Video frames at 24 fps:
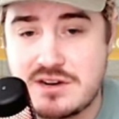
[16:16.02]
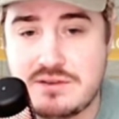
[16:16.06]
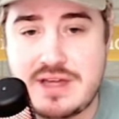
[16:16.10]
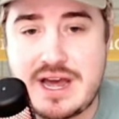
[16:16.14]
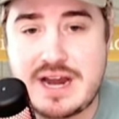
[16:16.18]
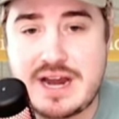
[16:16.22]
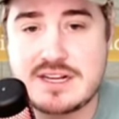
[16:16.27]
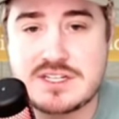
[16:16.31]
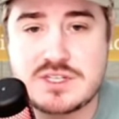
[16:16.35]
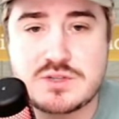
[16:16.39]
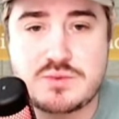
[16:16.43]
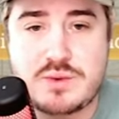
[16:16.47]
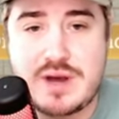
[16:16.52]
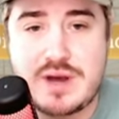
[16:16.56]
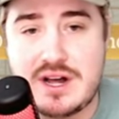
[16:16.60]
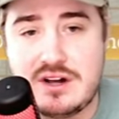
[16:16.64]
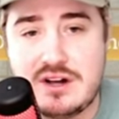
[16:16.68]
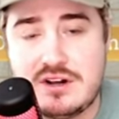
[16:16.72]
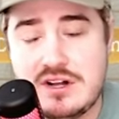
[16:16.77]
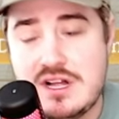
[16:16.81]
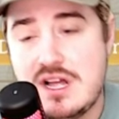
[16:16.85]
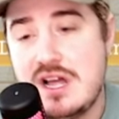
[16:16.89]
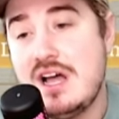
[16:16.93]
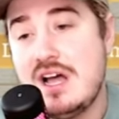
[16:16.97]
do that as
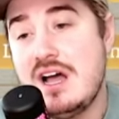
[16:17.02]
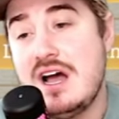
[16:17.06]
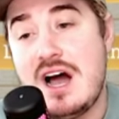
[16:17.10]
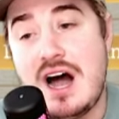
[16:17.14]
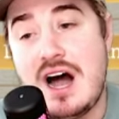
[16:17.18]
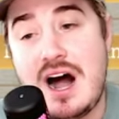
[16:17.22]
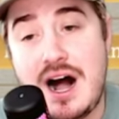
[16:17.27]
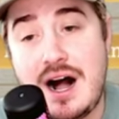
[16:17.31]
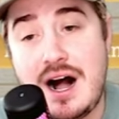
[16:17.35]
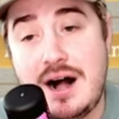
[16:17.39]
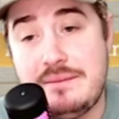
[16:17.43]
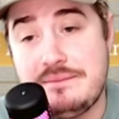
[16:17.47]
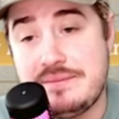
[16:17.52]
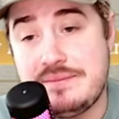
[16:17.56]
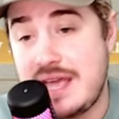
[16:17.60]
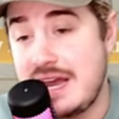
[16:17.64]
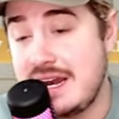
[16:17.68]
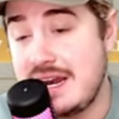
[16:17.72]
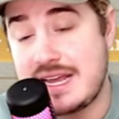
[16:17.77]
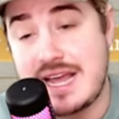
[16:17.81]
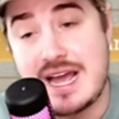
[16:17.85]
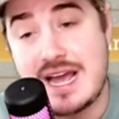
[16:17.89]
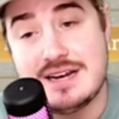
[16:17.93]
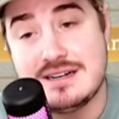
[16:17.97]
well. Um,
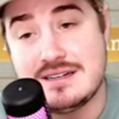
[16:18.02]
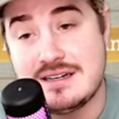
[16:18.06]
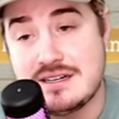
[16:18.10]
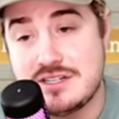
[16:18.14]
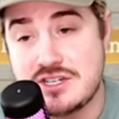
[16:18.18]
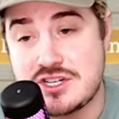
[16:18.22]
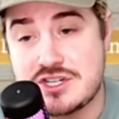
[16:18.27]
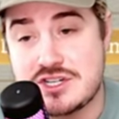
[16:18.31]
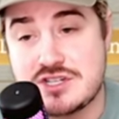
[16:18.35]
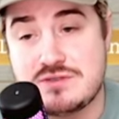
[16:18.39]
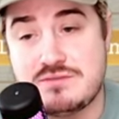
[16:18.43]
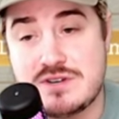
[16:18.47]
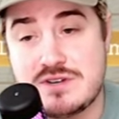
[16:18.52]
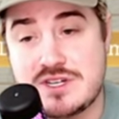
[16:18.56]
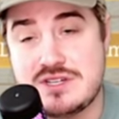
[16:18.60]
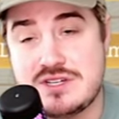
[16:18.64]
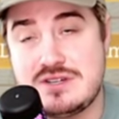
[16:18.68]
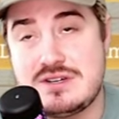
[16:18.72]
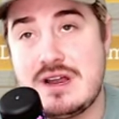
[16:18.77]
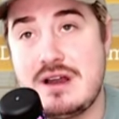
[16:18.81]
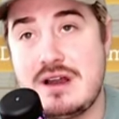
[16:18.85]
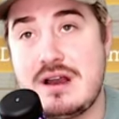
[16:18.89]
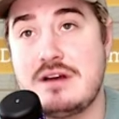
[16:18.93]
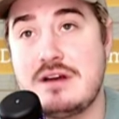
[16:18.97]
and again, just
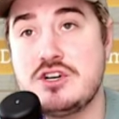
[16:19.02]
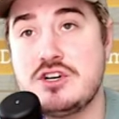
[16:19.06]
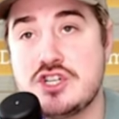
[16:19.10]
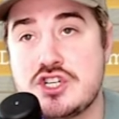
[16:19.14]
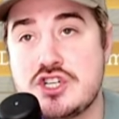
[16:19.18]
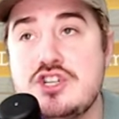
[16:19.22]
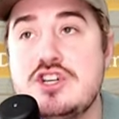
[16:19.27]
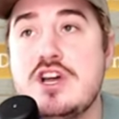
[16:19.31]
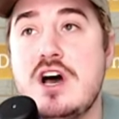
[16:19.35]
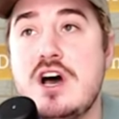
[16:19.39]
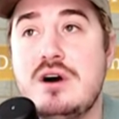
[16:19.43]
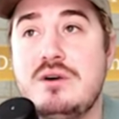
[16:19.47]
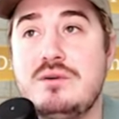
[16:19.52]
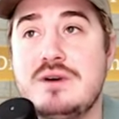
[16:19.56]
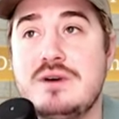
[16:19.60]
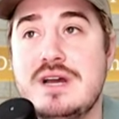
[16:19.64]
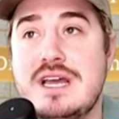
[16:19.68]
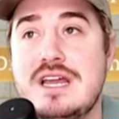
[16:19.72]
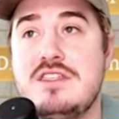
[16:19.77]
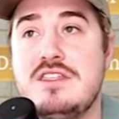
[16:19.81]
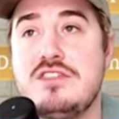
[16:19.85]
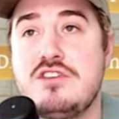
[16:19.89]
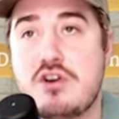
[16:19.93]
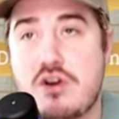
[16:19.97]
just know
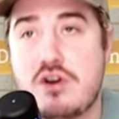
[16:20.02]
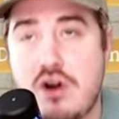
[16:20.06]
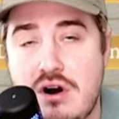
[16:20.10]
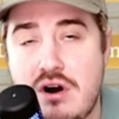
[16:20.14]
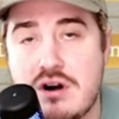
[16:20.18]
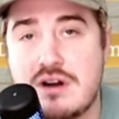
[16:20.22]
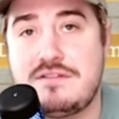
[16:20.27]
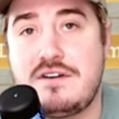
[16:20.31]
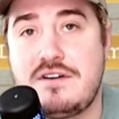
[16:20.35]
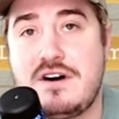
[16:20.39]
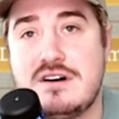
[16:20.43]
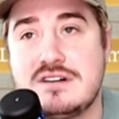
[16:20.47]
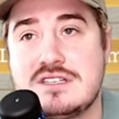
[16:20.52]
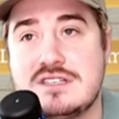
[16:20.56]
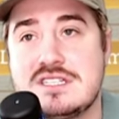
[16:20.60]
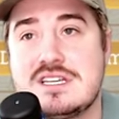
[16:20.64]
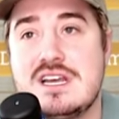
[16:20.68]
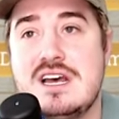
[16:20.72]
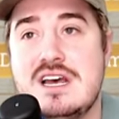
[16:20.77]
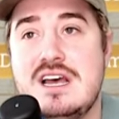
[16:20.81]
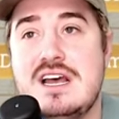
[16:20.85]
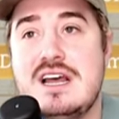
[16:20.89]
in your heart of hearts